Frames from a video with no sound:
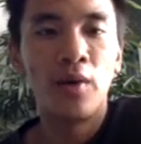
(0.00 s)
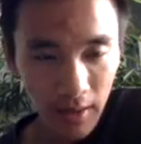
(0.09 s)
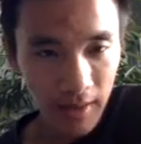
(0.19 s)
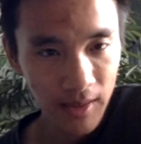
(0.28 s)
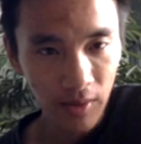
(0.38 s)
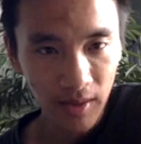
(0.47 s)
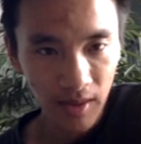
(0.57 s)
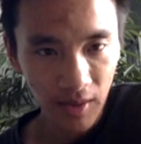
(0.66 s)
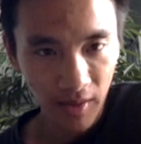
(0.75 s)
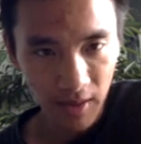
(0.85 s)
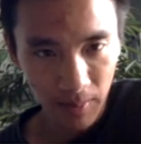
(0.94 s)
Let's
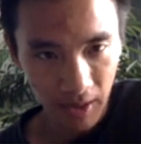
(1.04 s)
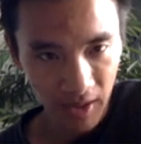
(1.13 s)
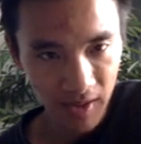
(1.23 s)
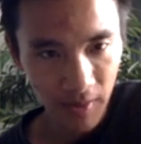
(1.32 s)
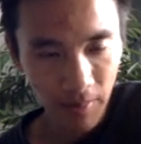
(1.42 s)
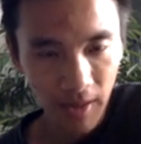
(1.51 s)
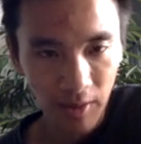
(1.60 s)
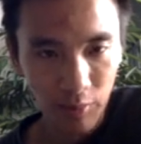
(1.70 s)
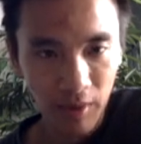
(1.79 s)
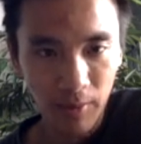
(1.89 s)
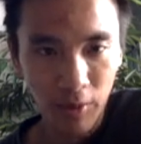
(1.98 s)
consider this mechanism
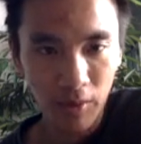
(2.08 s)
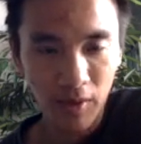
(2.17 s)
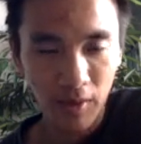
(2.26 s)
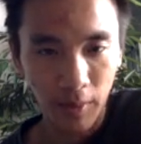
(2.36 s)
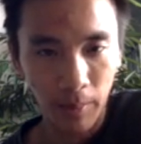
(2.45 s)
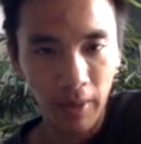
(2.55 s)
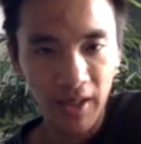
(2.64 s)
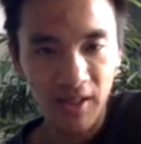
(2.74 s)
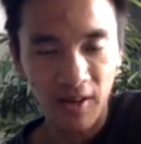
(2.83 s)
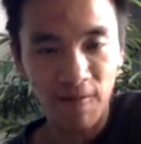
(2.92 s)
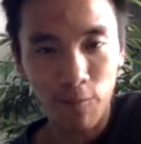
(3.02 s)
that returns the
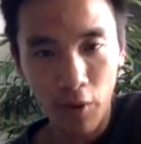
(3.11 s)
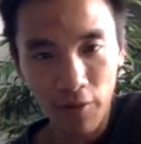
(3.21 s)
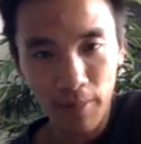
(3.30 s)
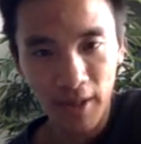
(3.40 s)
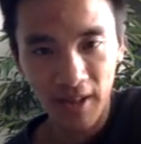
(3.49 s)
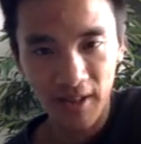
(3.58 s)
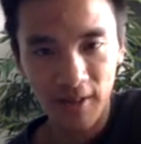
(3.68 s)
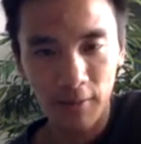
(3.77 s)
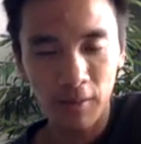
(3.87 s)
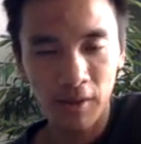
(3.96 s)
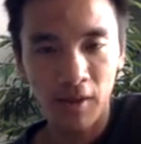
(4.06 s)
replies of both
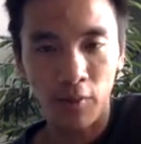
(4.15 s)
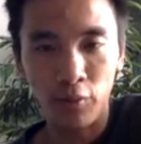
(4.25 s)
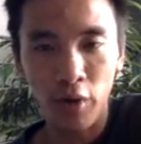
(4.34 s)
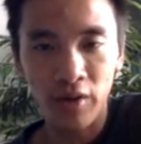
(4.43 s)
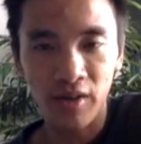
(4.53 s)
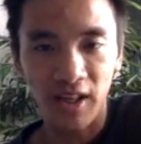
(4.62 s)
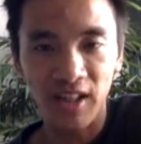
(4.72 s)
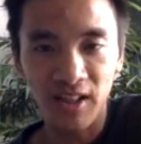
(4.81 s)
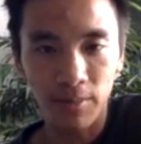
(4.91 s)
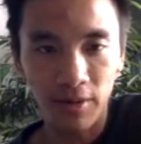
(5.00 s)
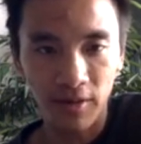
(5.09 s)
mechanisms run
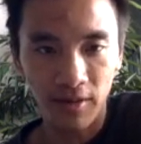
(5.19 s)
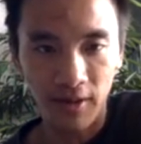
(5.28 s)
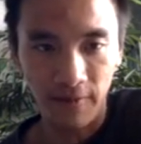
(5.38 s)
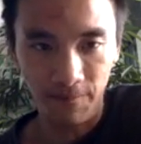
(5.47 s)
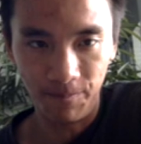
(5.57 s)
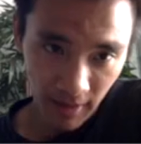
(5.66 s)
independently.